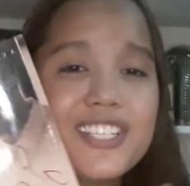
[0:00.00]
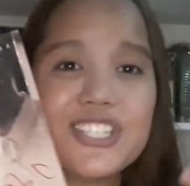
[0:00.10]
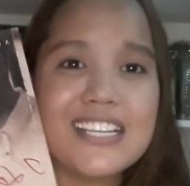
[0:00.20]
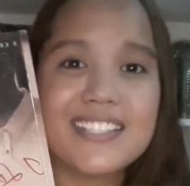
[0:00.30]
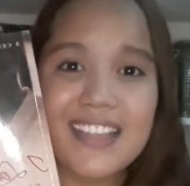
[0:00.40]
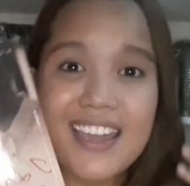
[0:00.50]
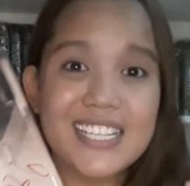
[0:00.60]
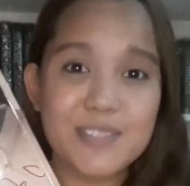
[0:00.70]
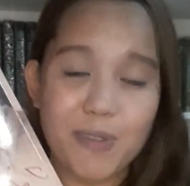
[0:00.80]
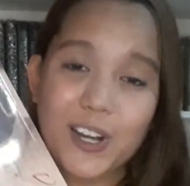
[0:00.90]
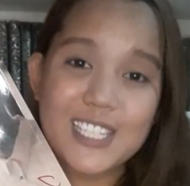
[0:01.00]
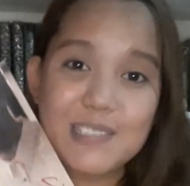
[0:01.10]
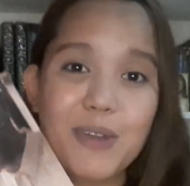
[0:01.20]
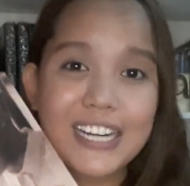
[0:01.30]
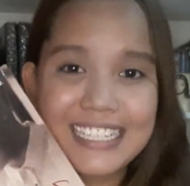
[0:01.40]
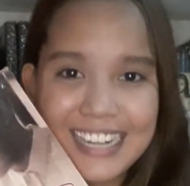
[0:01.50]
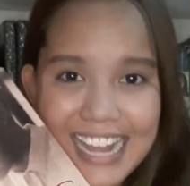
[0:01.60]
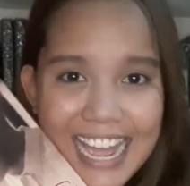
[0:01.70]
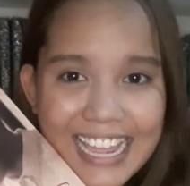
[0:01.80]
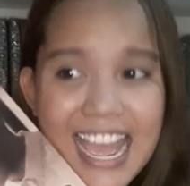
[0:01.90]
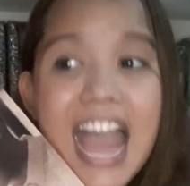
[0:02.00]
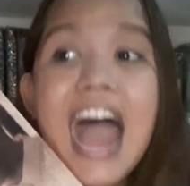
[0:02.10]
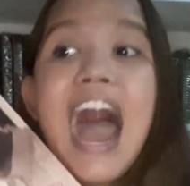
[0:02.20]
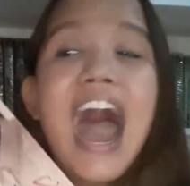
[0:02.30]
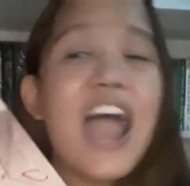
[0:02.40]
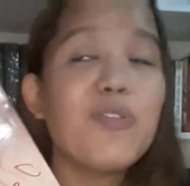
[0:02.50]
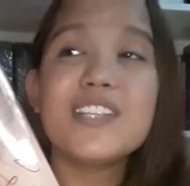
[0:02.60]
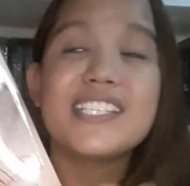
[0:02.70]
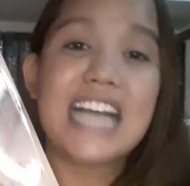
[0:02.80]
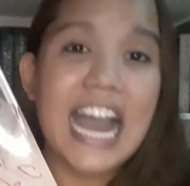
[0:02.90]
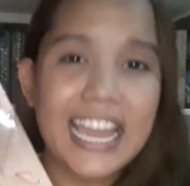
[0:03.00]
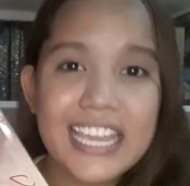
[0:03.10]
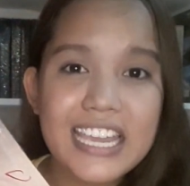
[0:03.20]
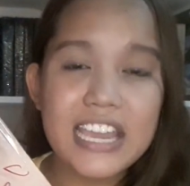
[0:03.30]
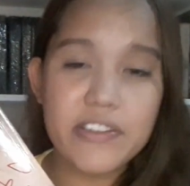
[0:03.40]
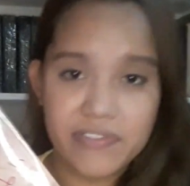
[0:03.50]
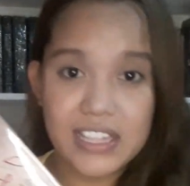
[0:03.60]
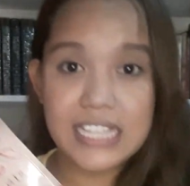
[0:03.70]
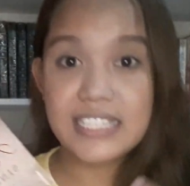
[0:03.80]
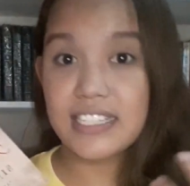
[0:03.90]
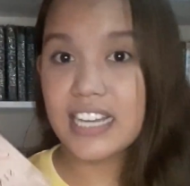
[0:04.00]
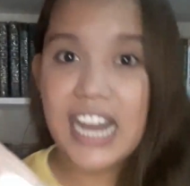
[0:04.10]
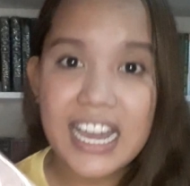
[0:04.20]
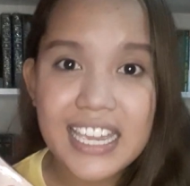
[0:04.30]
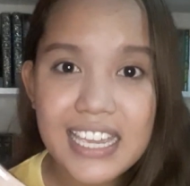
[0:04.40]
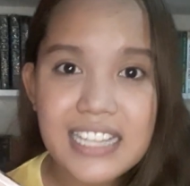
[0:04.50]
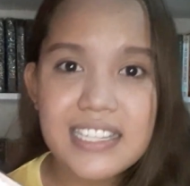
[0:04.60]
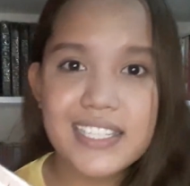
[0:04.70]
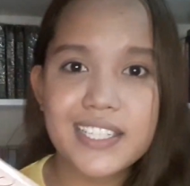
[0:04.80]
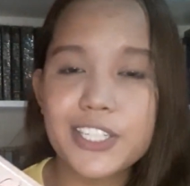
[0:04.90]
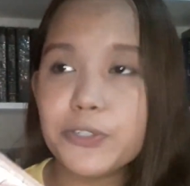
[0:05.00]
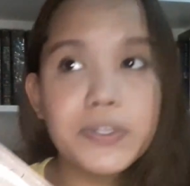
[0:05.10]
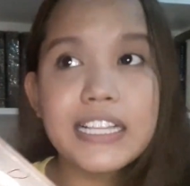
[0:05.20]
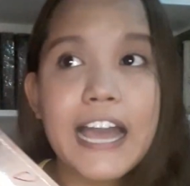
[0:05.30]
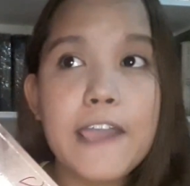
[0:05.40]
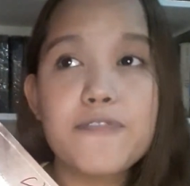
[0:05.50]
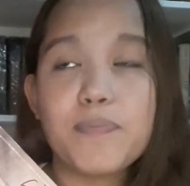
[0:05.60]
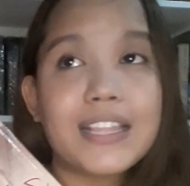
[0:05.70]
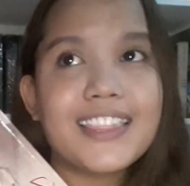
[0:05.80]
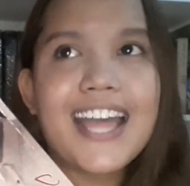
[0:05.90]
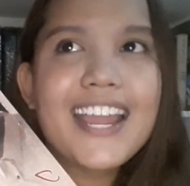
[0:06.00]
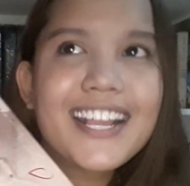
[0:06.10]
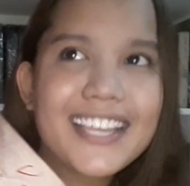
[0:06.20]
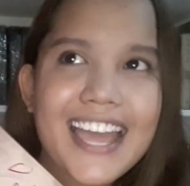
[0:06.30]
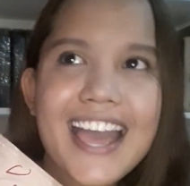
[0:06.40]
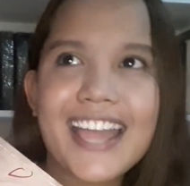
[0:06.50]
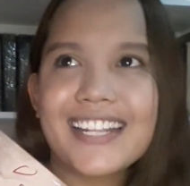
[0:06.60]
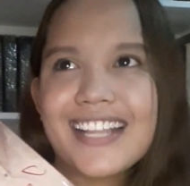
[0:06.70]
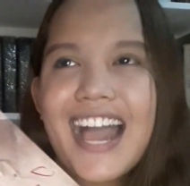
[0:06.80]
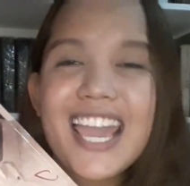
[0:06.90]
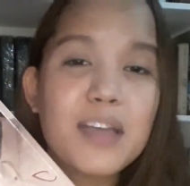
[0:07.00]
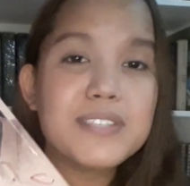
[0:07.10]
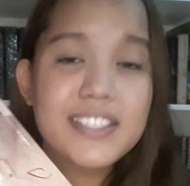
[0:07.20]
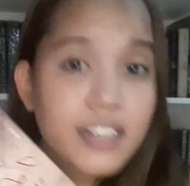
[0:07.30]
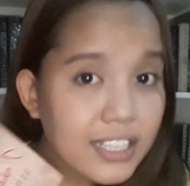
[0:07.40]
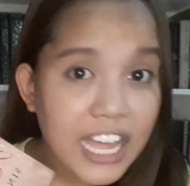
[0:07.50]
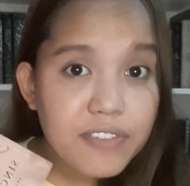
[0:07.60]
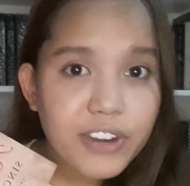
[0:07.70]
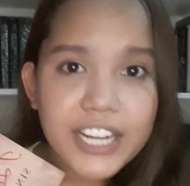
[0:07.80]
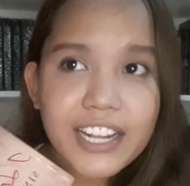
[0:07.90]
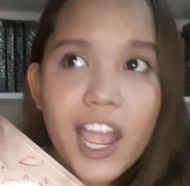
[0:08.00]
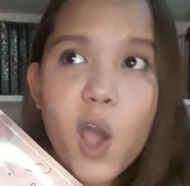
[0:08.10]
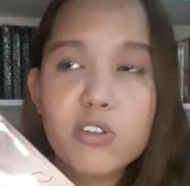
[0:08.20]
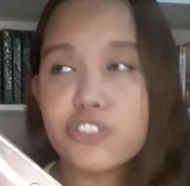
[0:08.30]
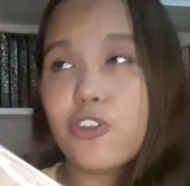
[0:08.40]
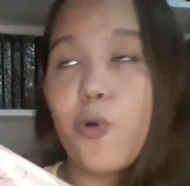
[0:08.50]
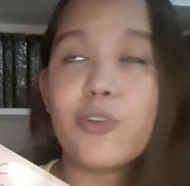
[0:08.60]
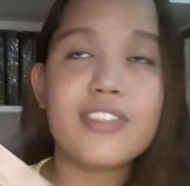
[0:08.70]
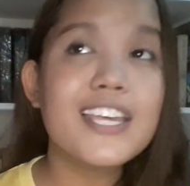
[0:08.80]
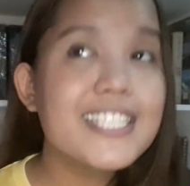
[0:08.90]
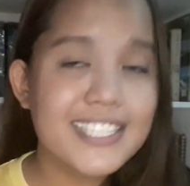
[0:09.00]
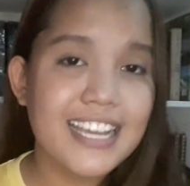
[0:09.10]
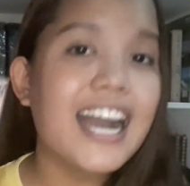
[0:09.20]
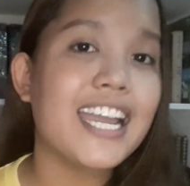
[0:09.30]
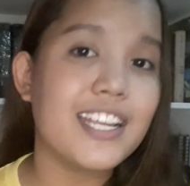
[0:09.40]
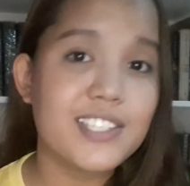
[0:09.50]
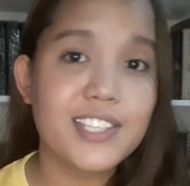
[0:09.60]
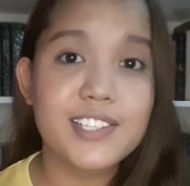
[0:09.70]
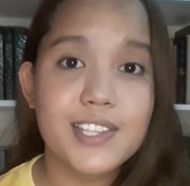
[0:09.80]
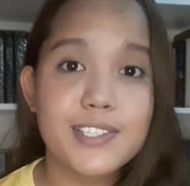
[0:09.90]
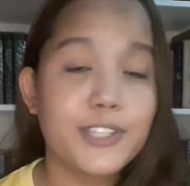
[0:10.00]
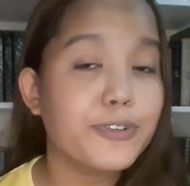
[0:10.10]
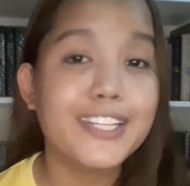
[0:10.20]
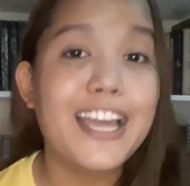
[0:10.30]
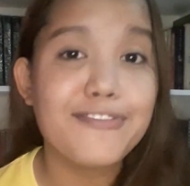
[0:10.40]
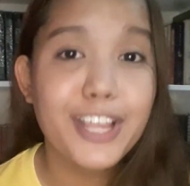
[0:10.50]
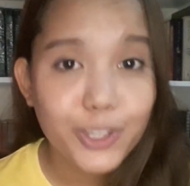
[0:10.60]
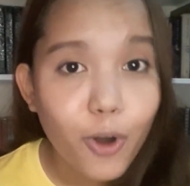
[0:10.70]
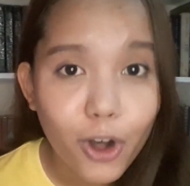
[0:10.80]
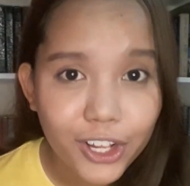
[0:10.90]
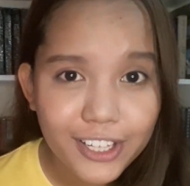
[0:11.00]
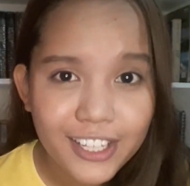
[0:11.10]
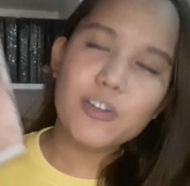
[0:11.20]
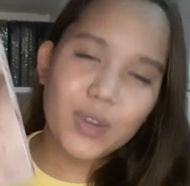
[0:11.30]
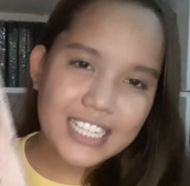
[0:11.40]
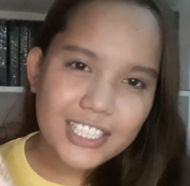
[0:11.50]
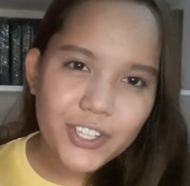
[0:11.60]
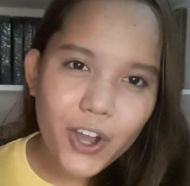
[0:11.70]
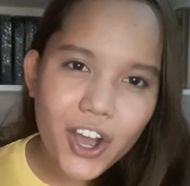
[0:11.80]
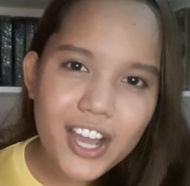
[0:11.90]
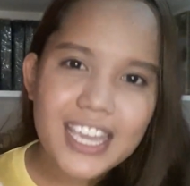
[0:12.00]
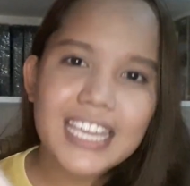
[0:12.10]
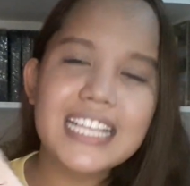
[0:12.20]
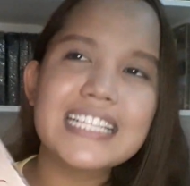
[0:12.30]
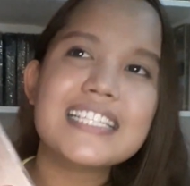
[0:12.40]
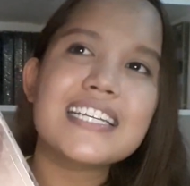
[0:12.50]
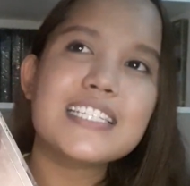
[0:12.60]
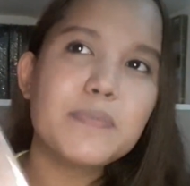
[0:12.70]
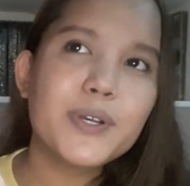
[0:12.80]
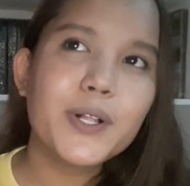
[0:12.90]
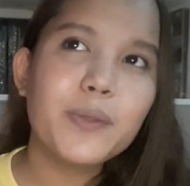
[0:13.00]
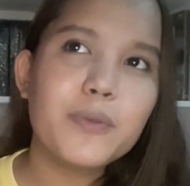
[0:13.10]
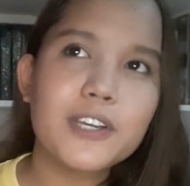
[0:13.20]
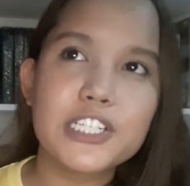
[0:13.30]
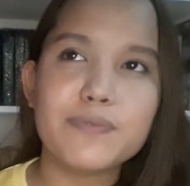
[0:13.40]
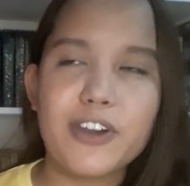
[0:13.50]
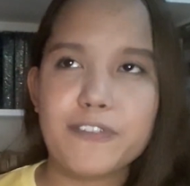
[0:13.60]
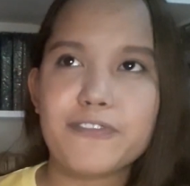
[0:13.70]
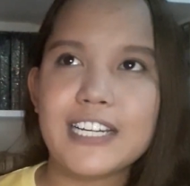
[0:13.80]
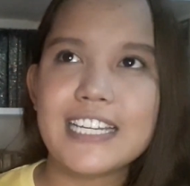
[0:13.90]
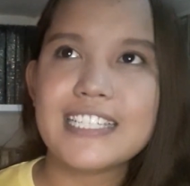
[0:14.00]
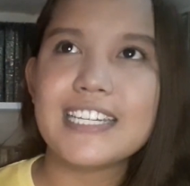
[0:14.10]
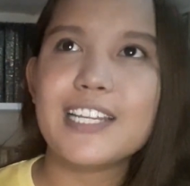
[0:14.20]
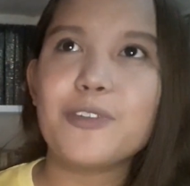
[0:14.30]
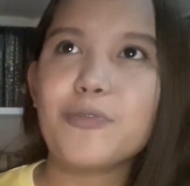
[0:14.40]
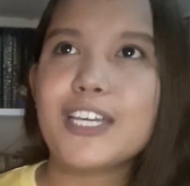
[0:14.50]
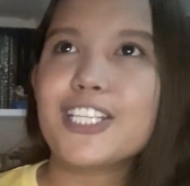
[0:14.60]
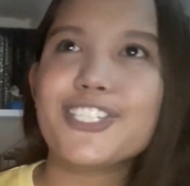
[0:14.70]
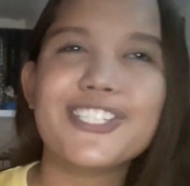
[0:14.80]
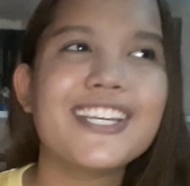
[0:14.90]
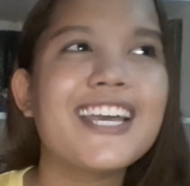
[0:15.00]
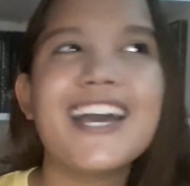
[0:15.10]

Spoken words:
just a smart guy. I would die if this guy existed in real life, but then again, I am still alive right now, so this guy doesn't exist in real life at all. Juanito is the typical bookish boyfriend in which